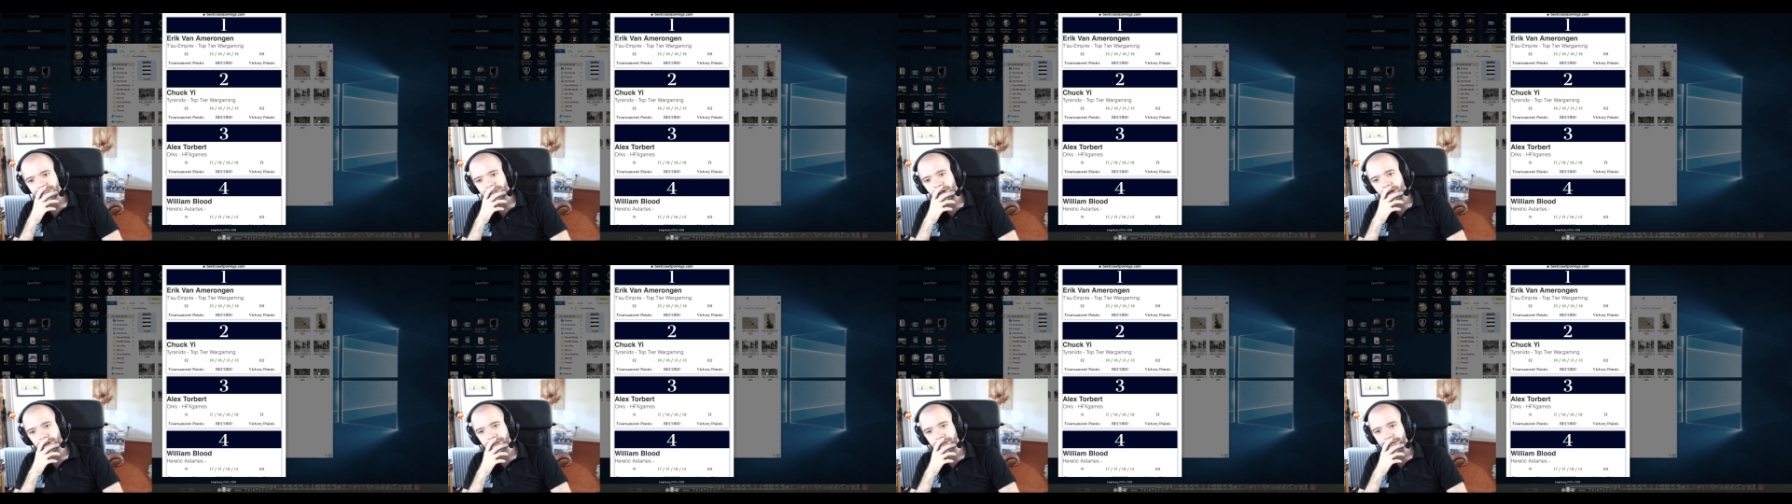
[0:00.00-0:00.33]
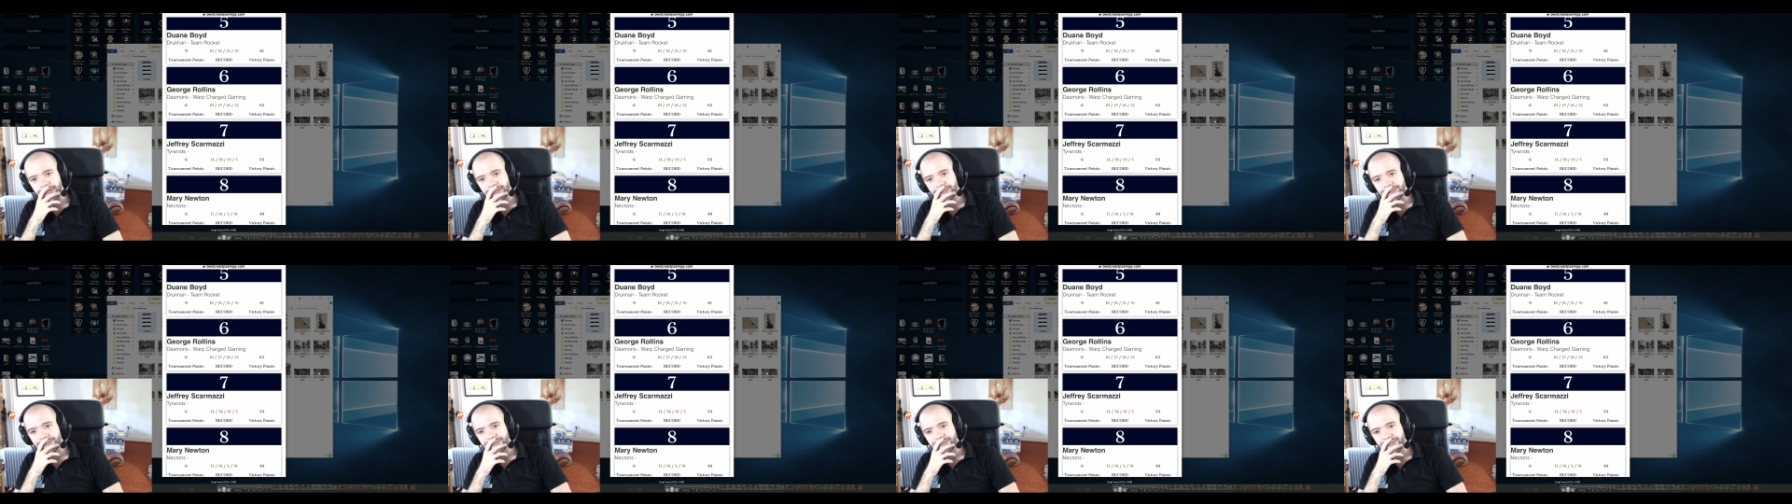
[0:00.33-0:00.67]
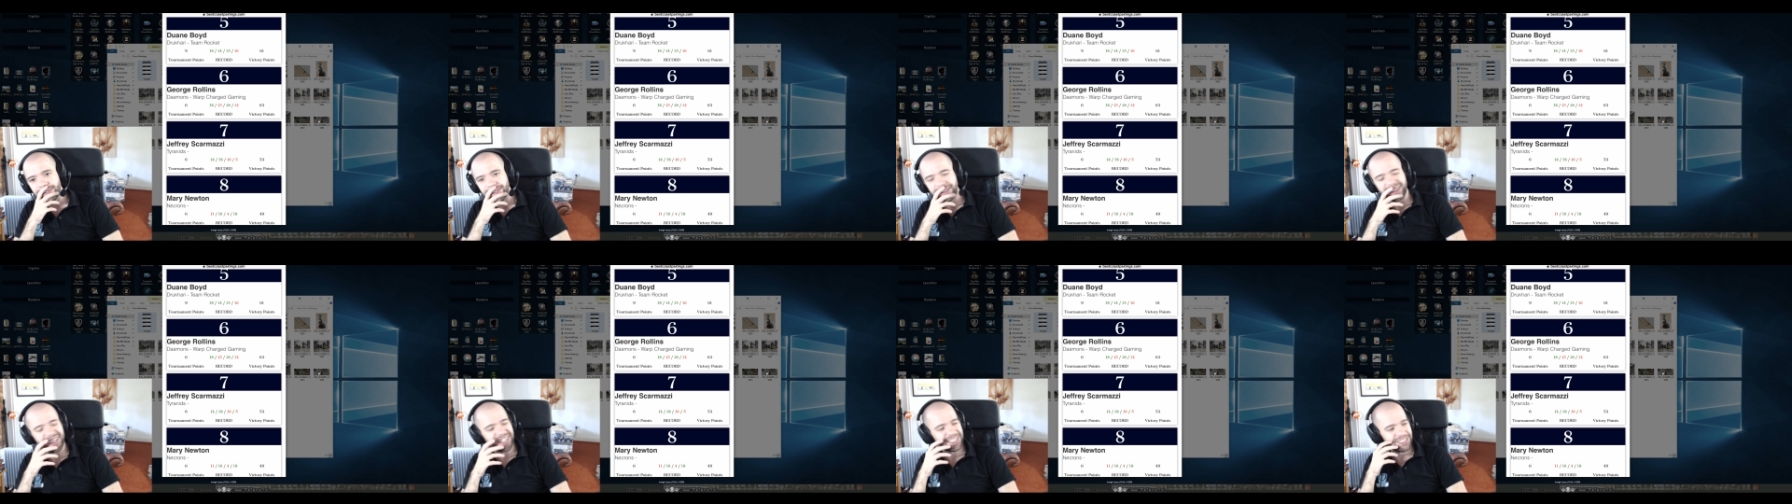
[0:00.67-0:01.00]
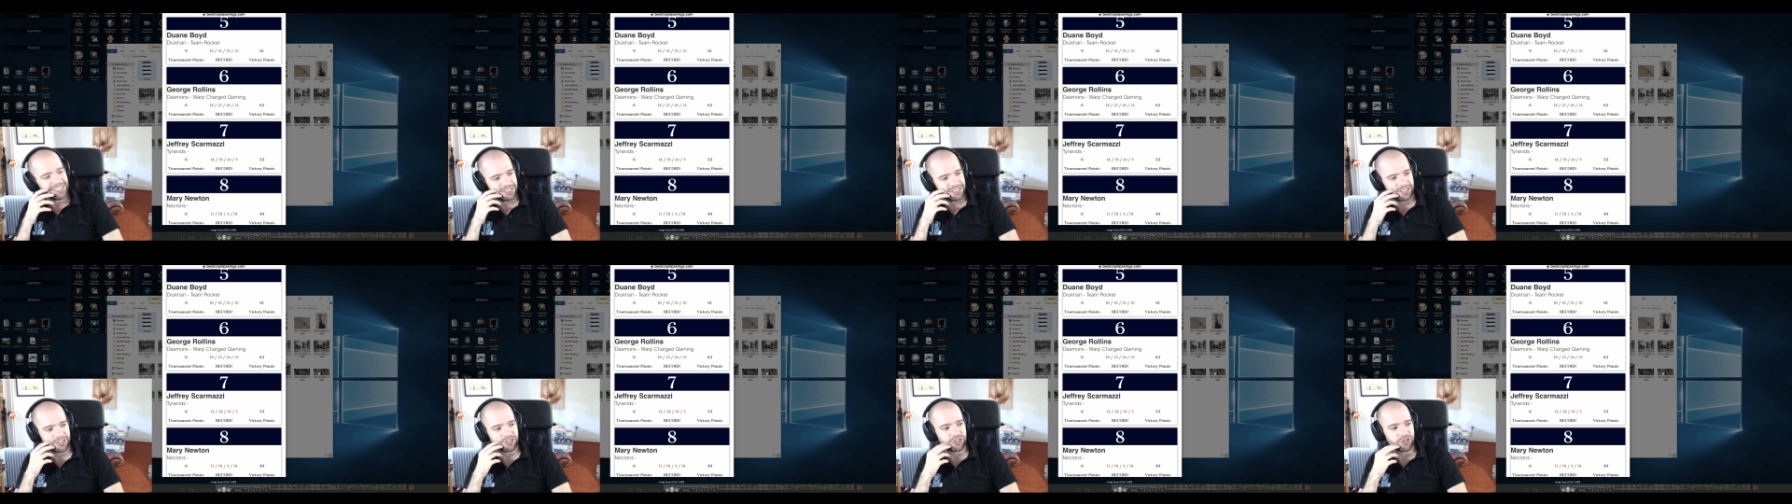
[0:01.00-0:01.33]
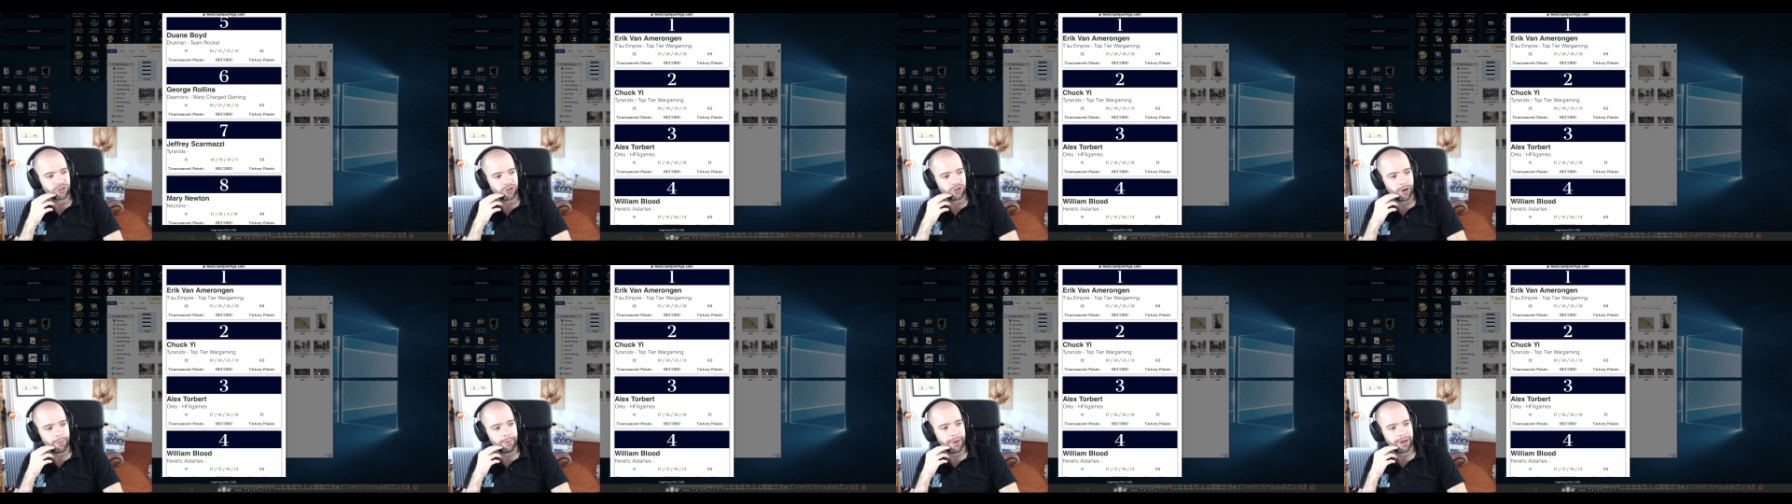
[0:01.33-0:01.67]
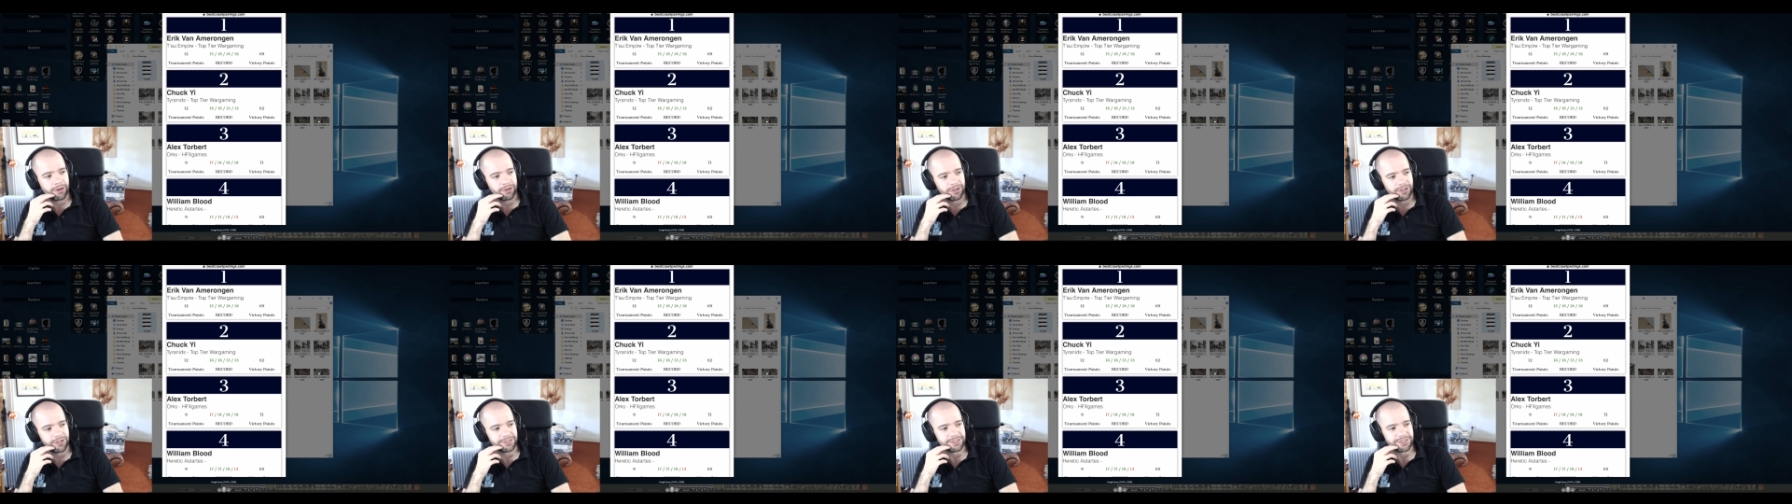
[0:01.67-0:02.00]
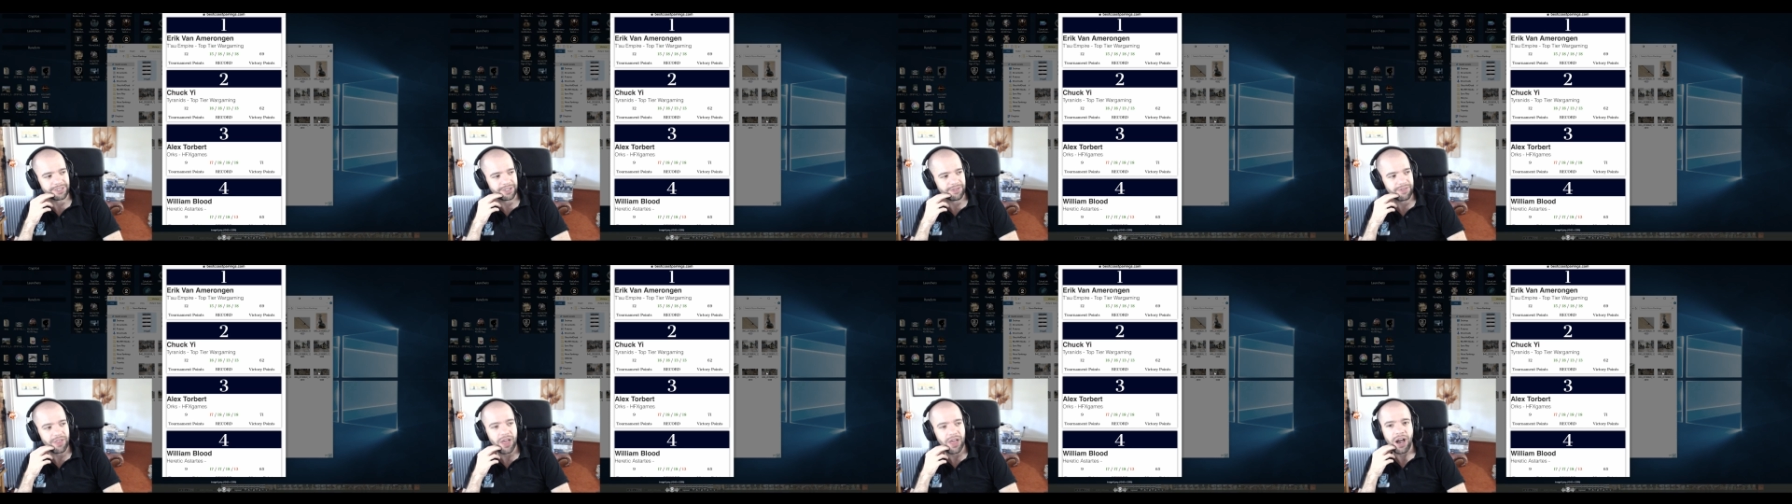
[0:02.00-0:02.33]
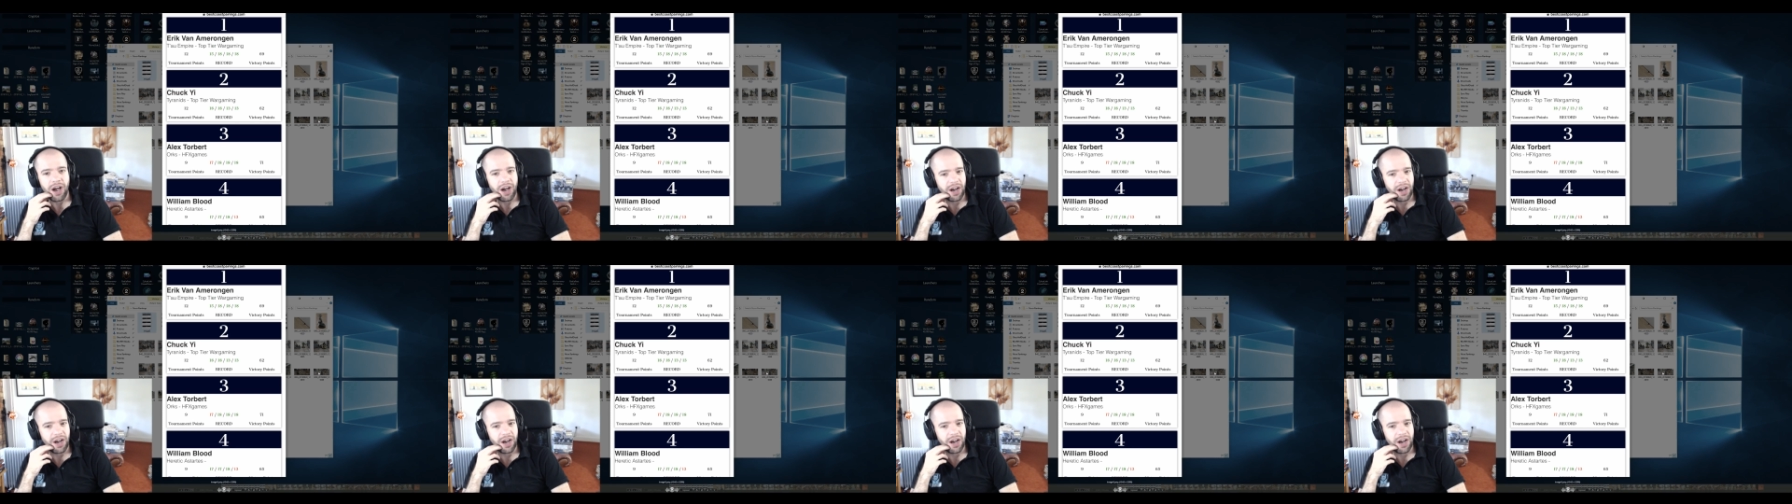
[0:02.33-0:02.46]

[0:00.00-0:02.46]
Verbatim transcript: okay. That is such a cop-out answer.